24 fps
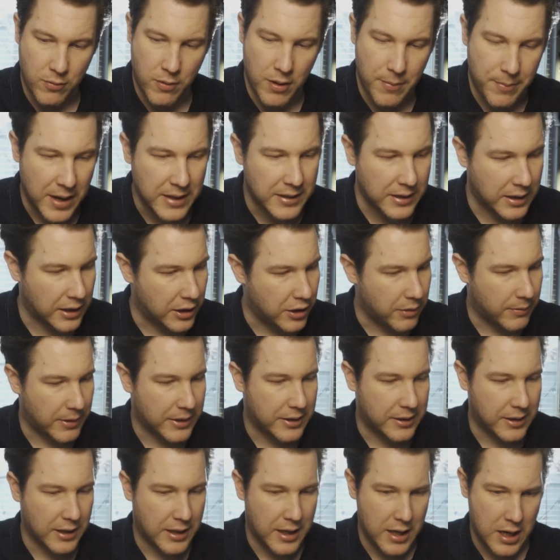Basically, do I
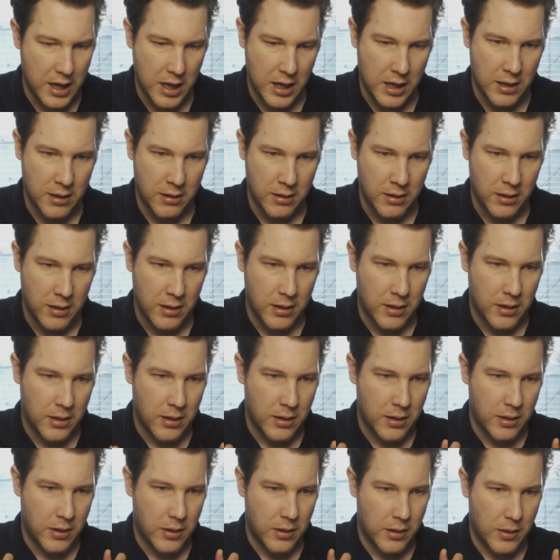stick it in
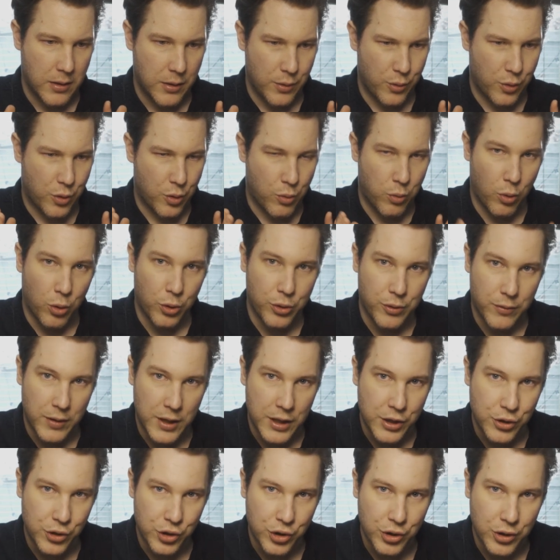1/4
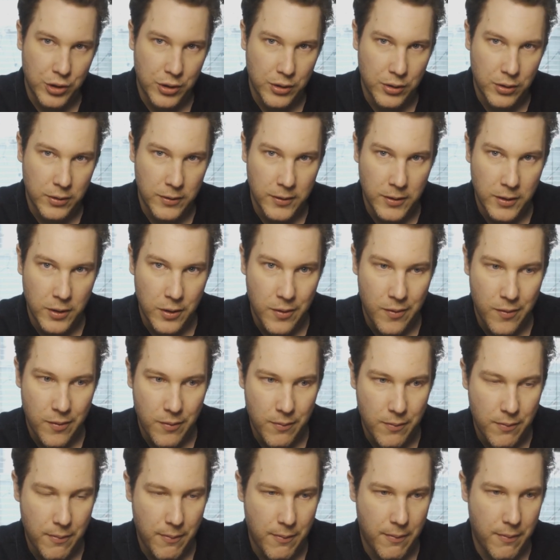inch
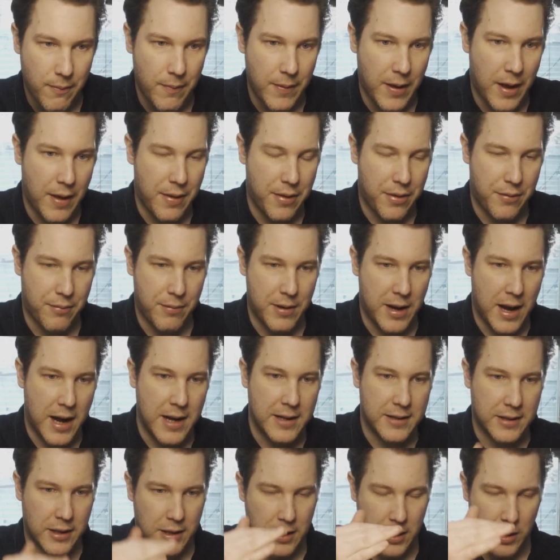and
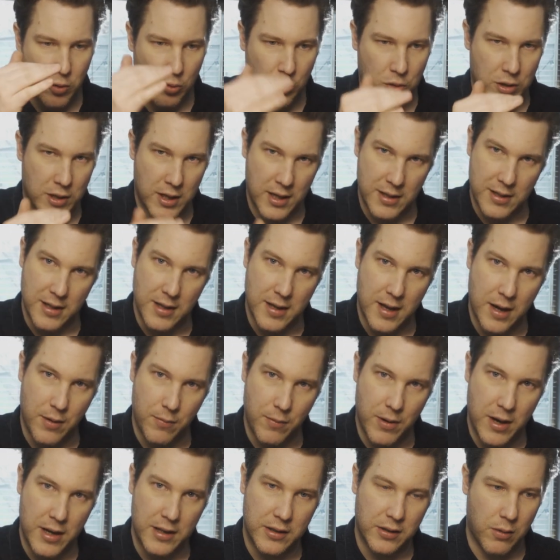3/8 and I organise it that
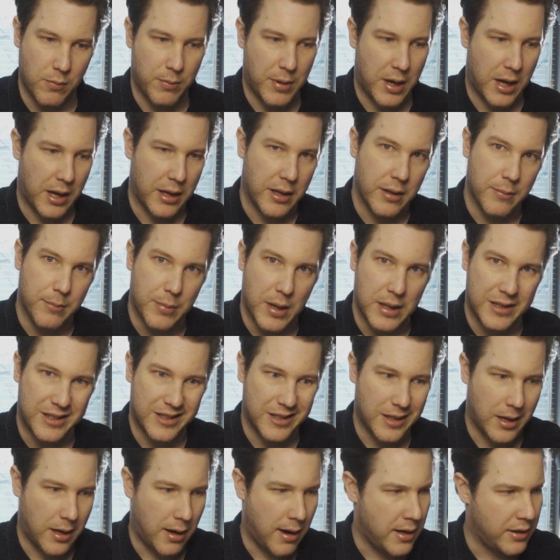way, so by
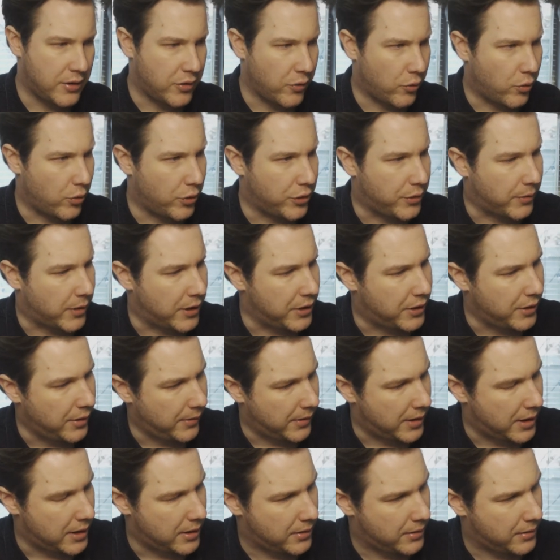size, or do I do
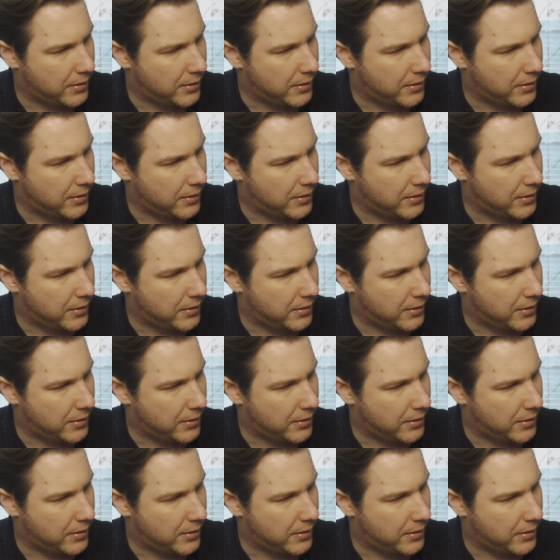it